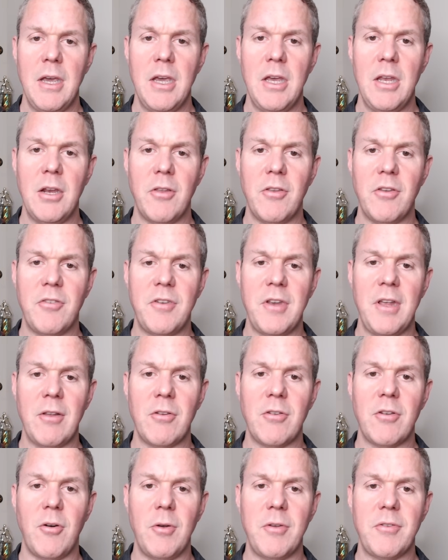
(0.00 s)
You know, the
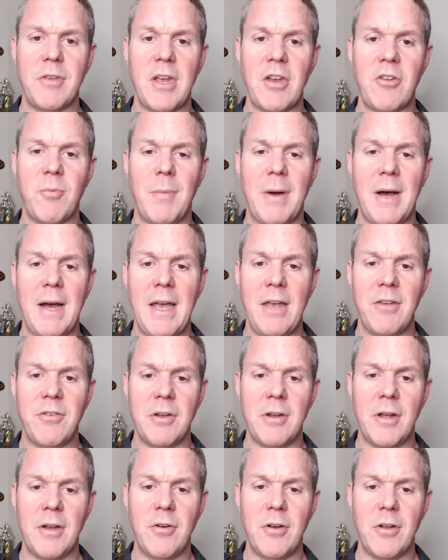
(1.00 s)
Steelers always catch my eye as
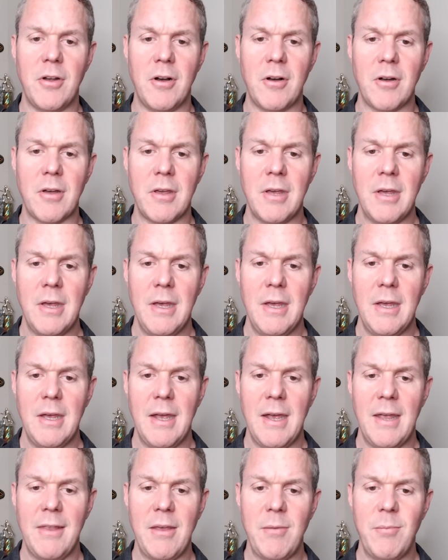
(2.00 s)
an underdog,
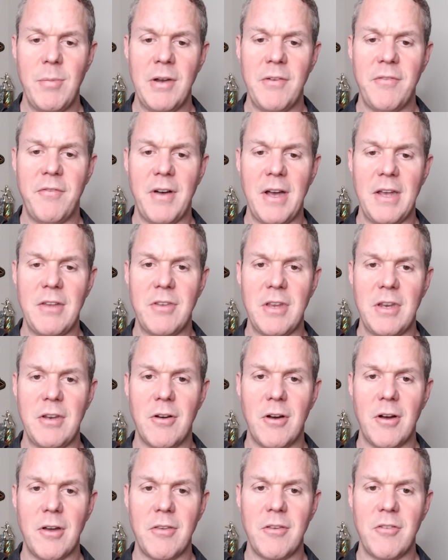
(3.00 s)
and they've been a feisty
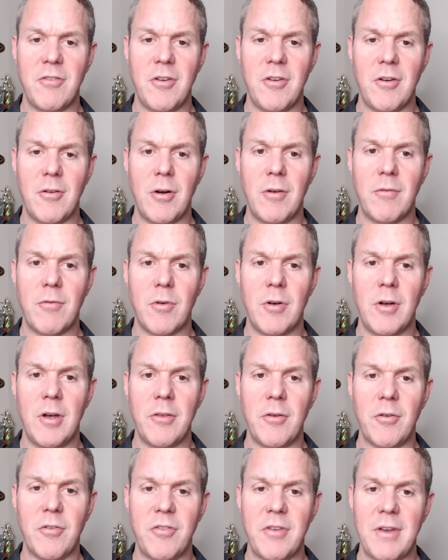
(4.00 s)
dog this year. Overall,
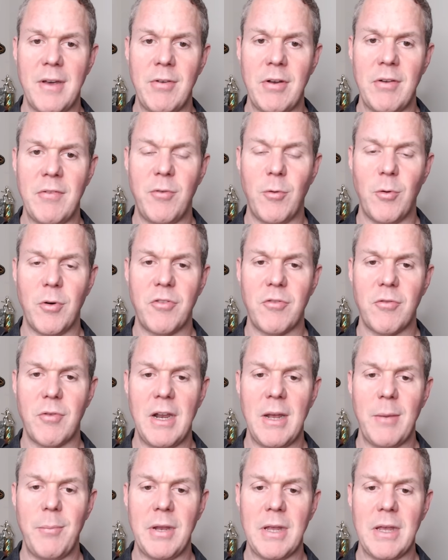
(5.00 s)
they're seven and four
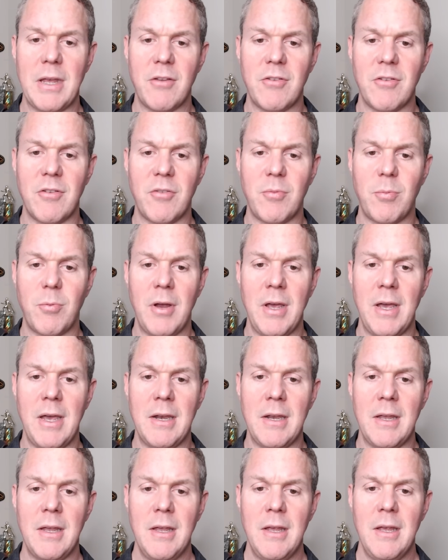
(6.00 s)
straight up and against the
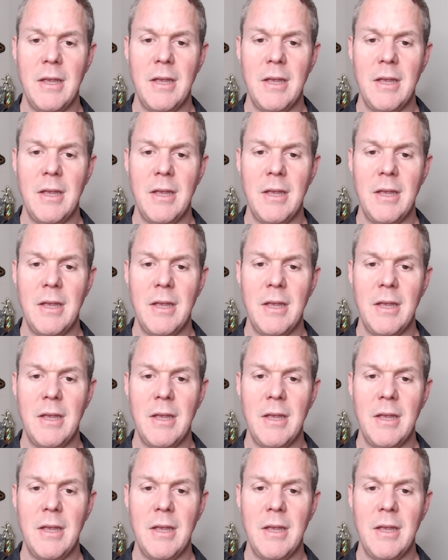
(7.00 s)
spread.